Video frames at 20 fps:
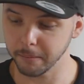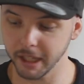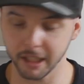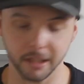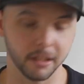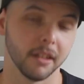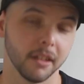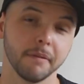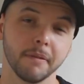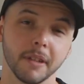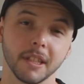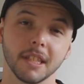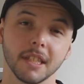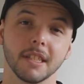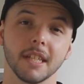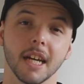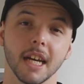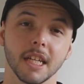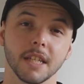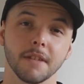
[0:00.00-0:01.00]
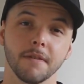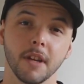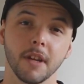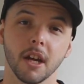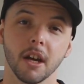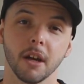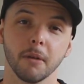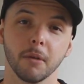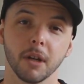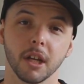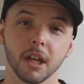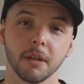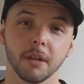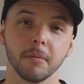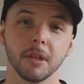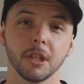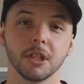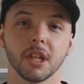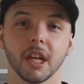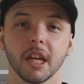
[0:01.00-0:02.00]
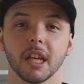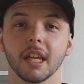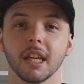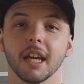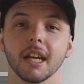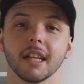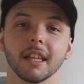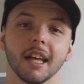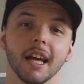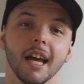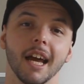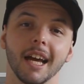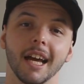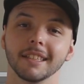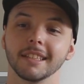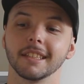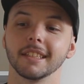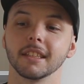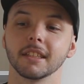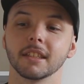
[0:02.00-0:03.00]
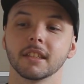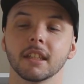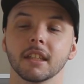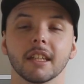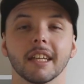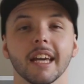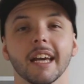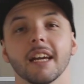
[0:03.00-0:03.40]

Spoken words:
But for today's video, we're going to be checking out the Asics